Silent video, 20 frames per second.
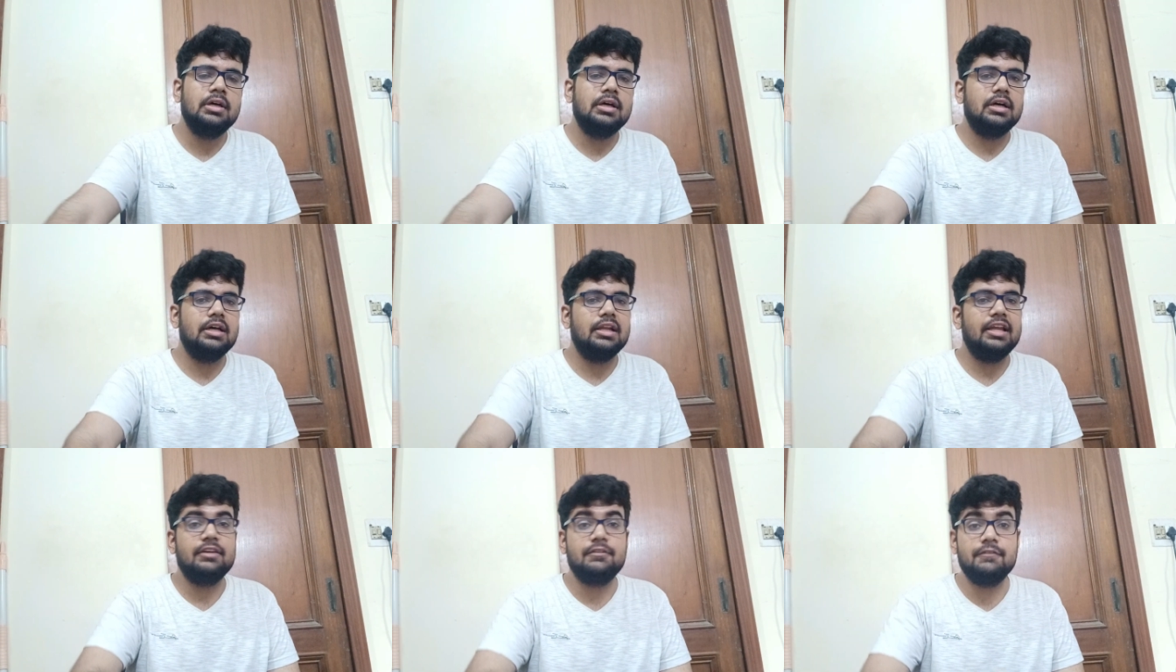
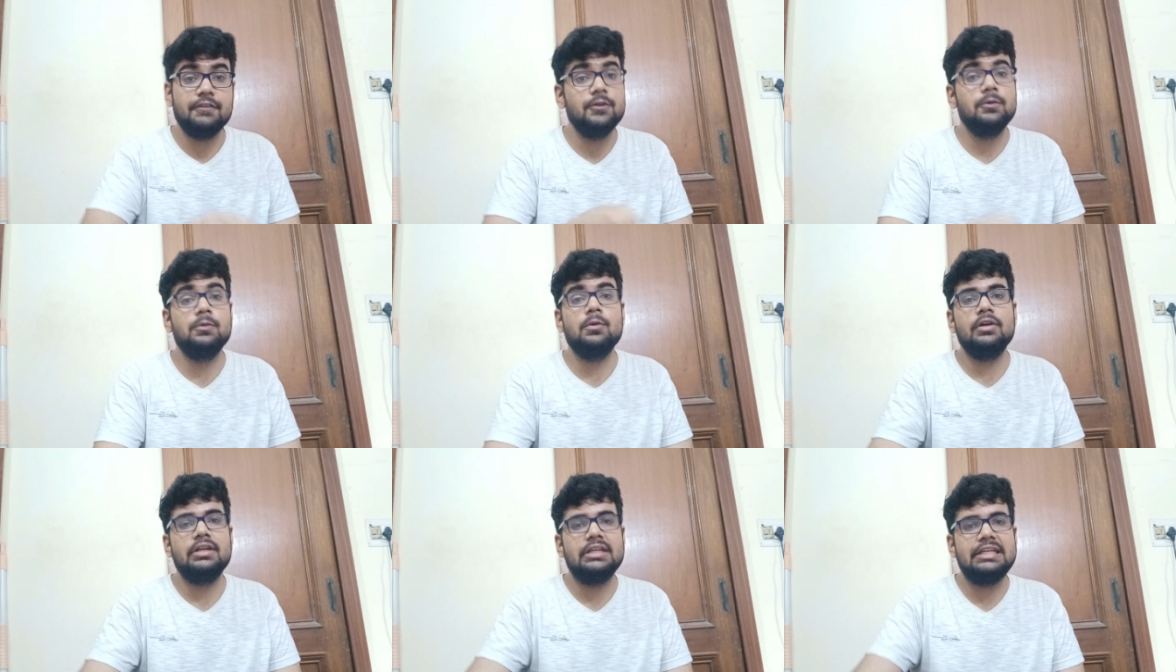Uh, like, we
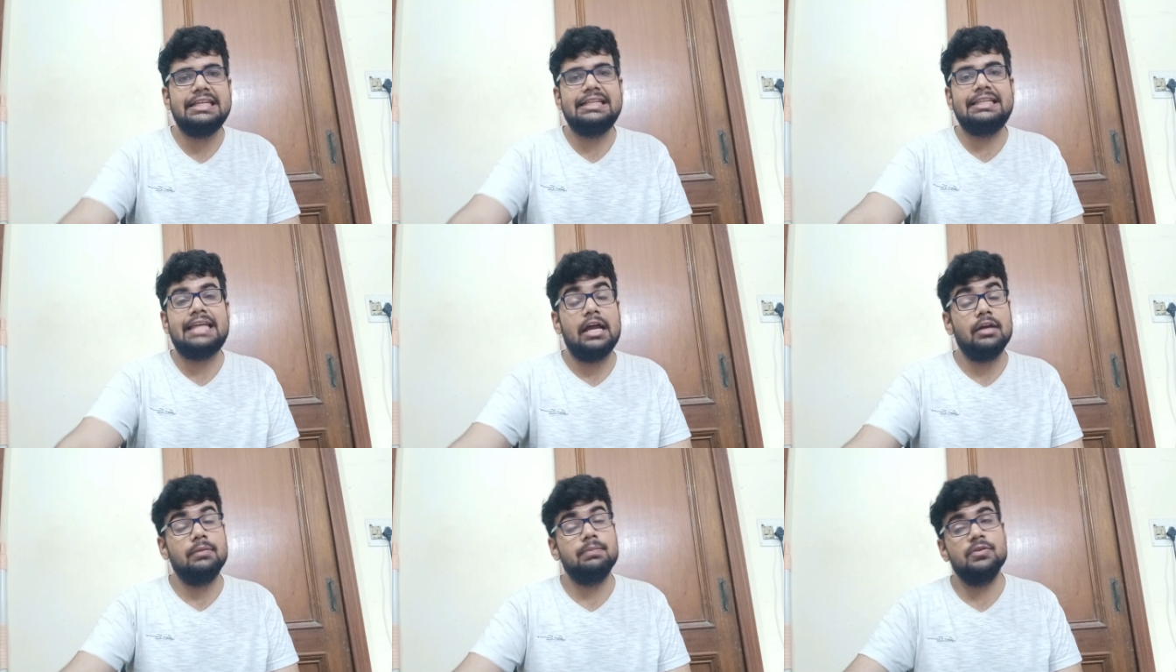do not need
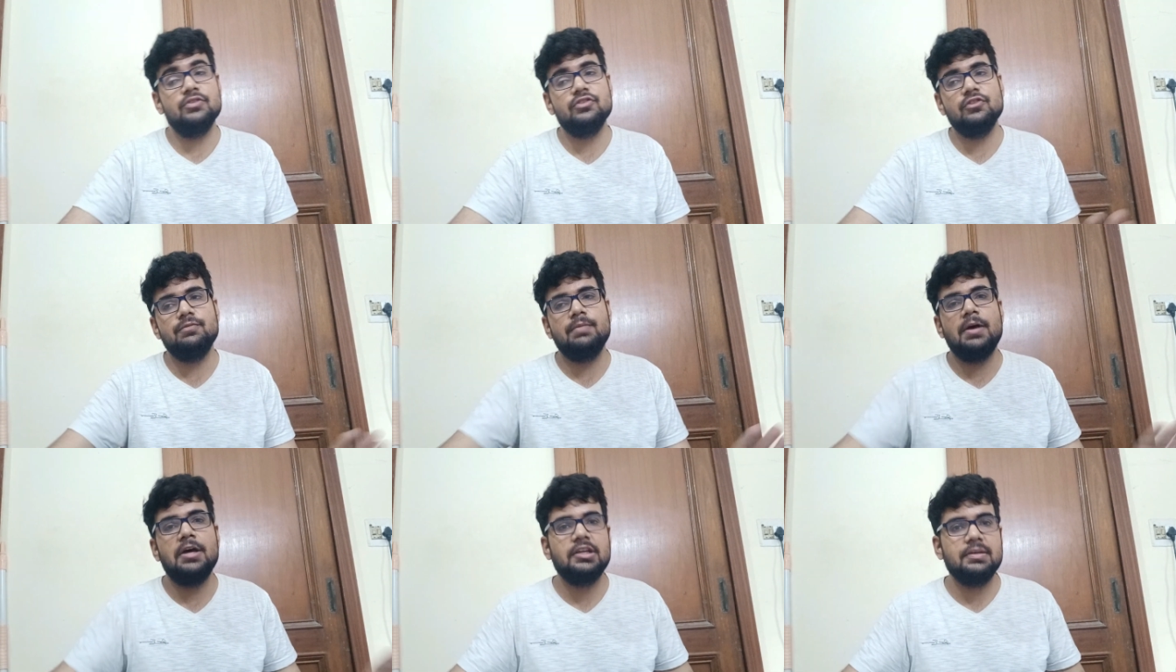that much
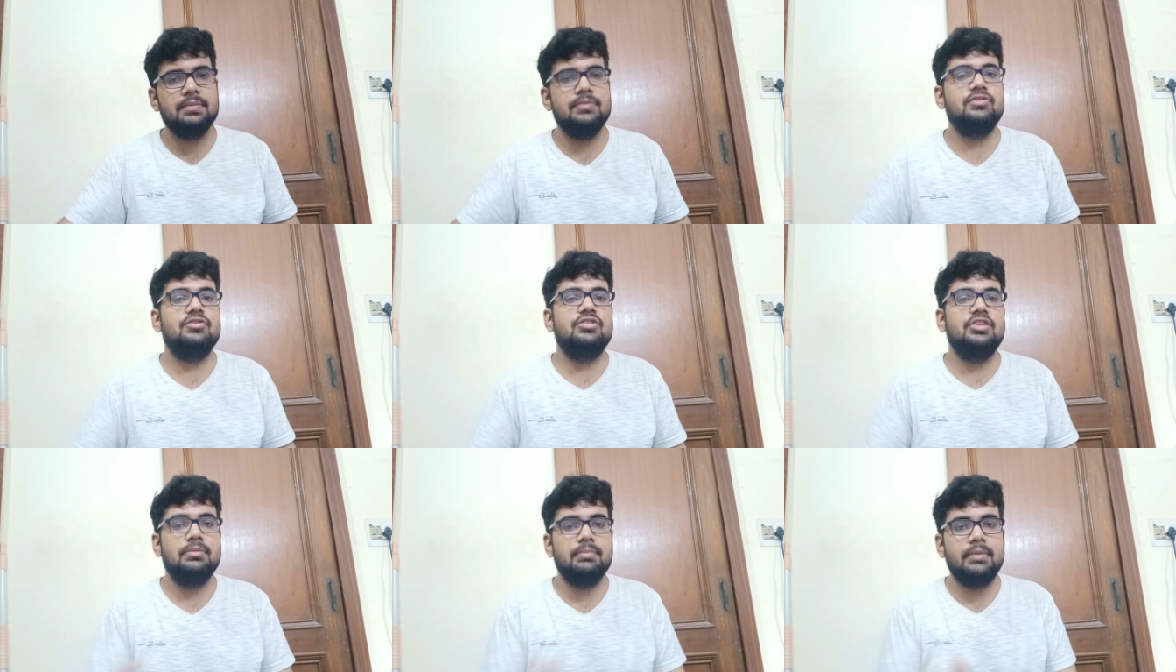of
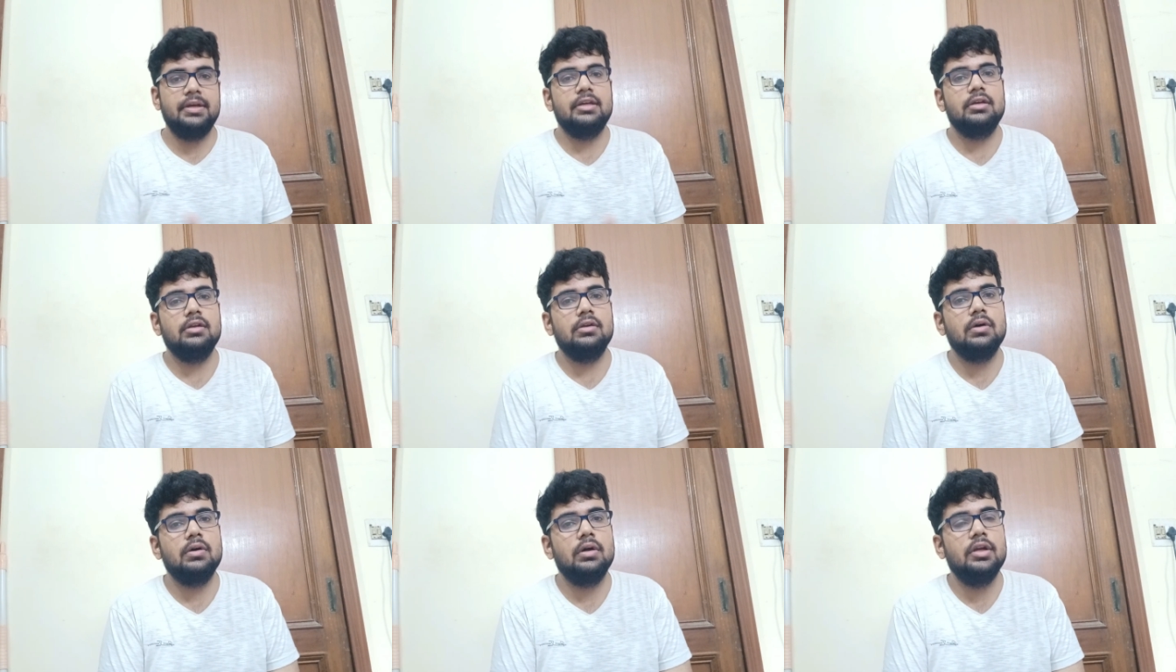biochemistry in
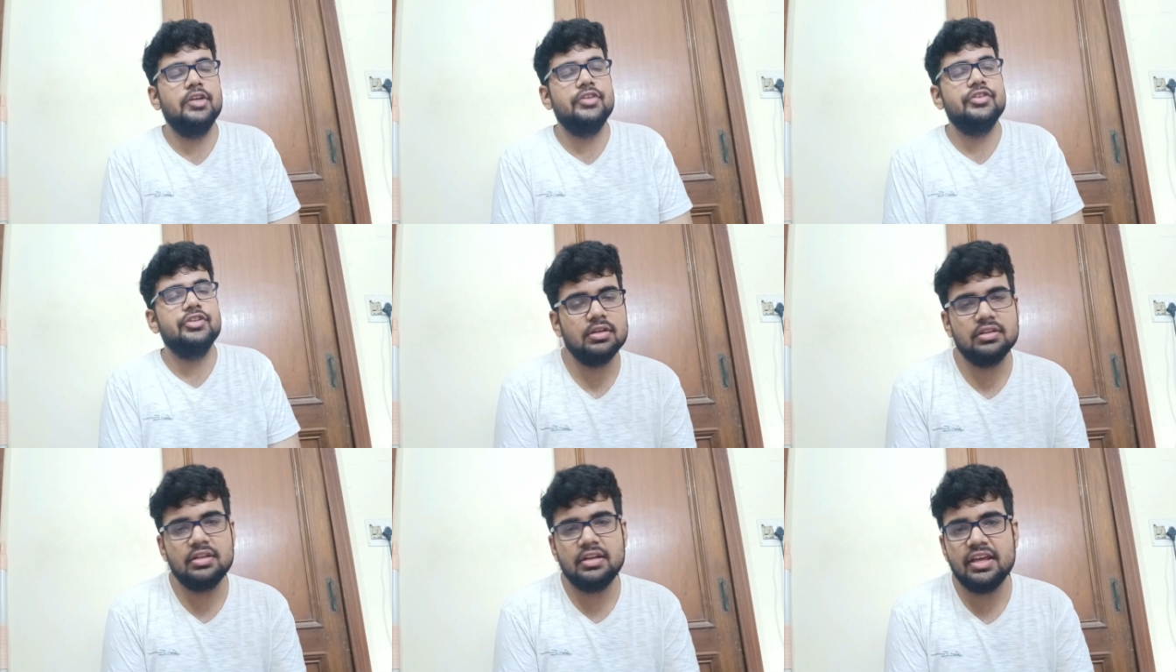medical college.
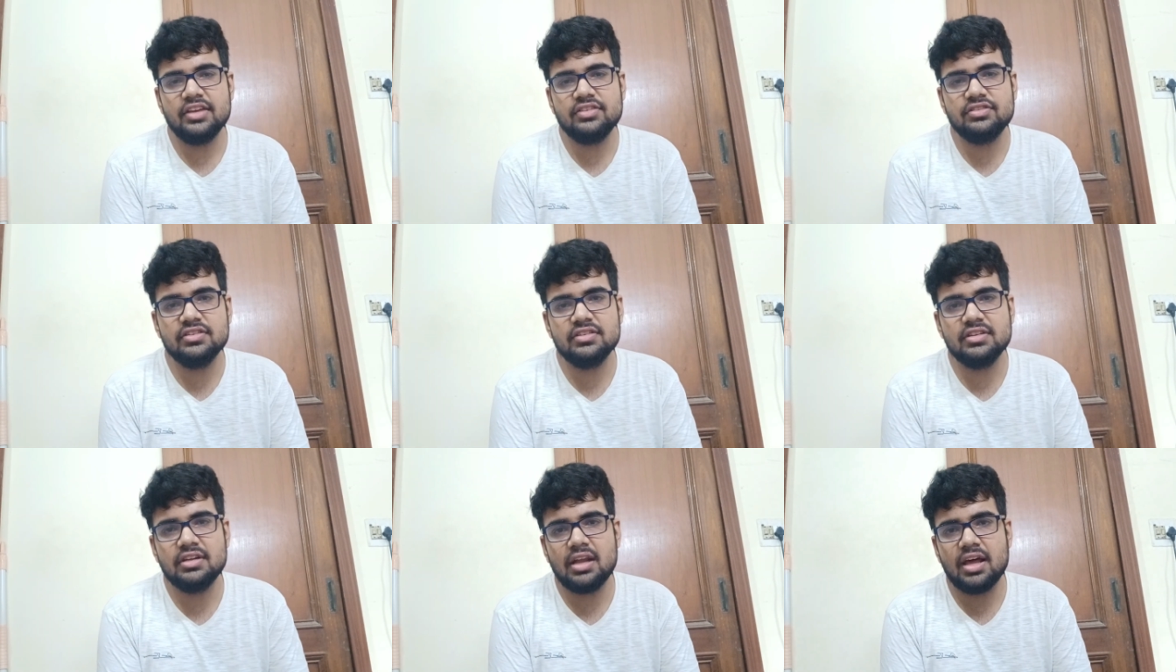Uh, the next
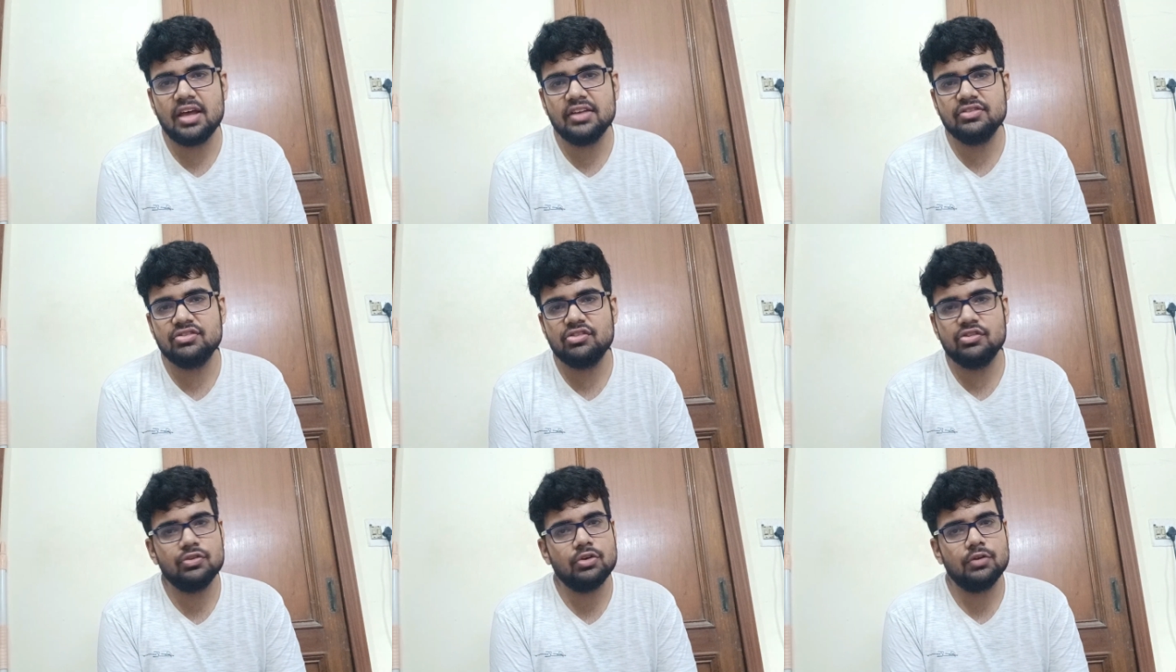is the
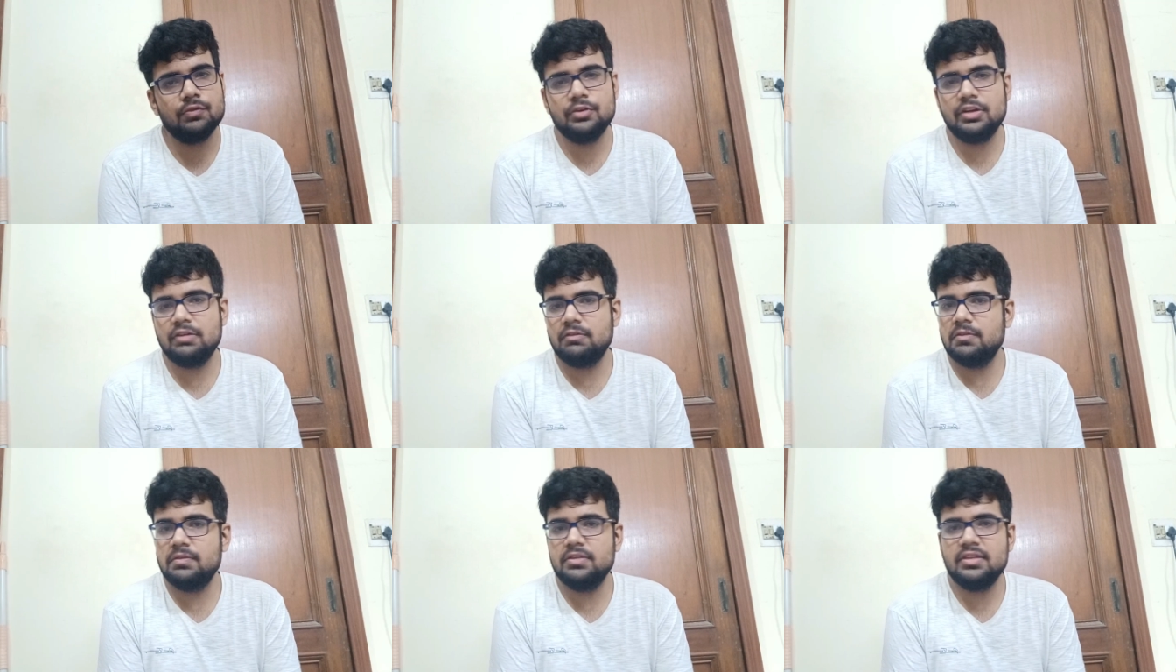last resort for
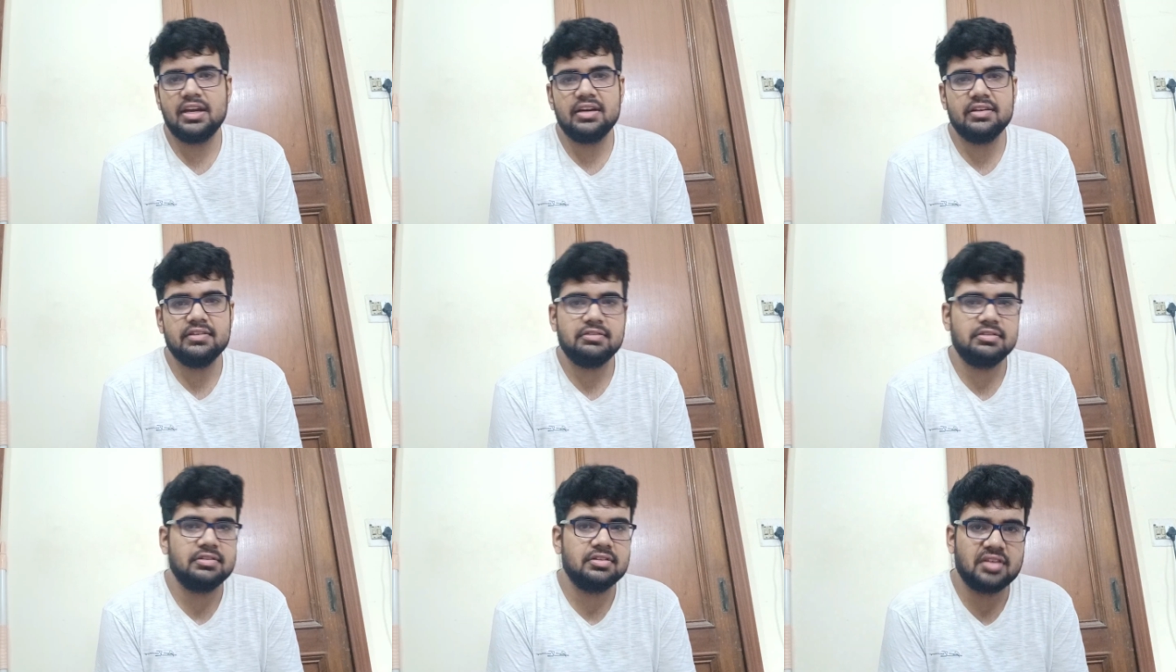everyone, that
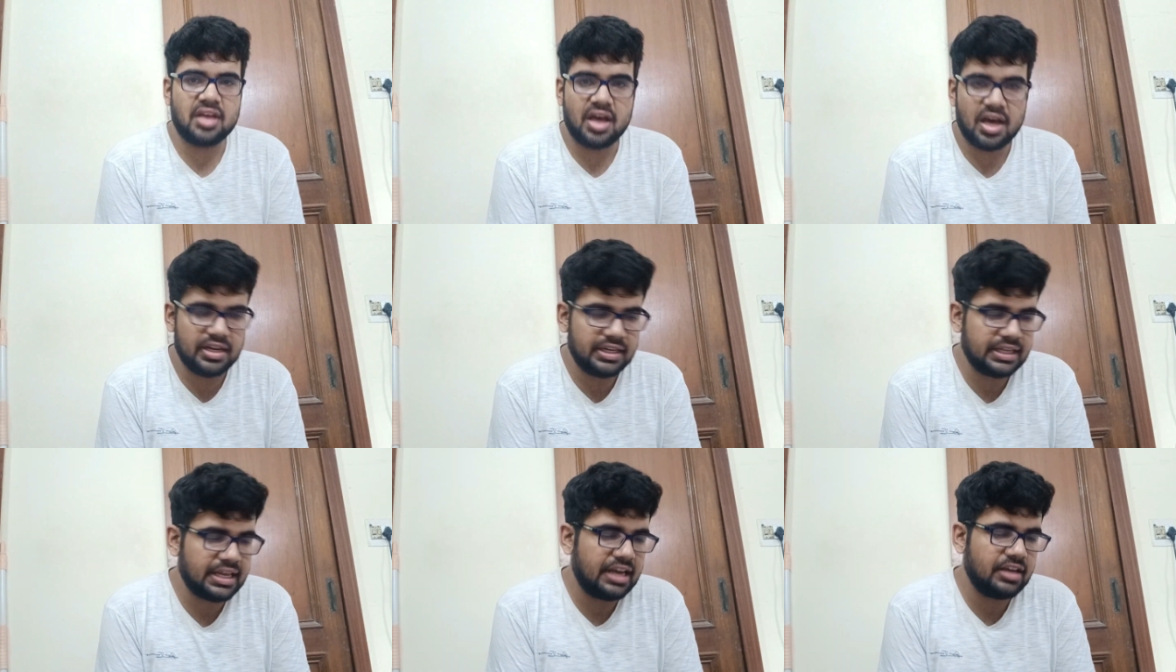is
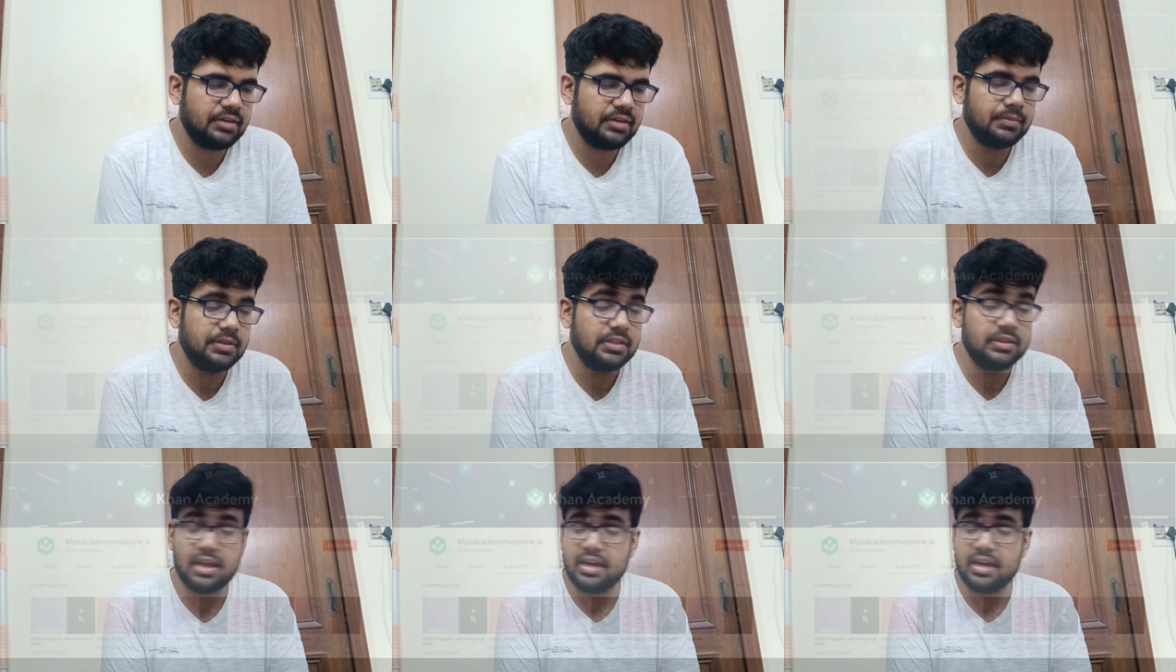Khan Academy.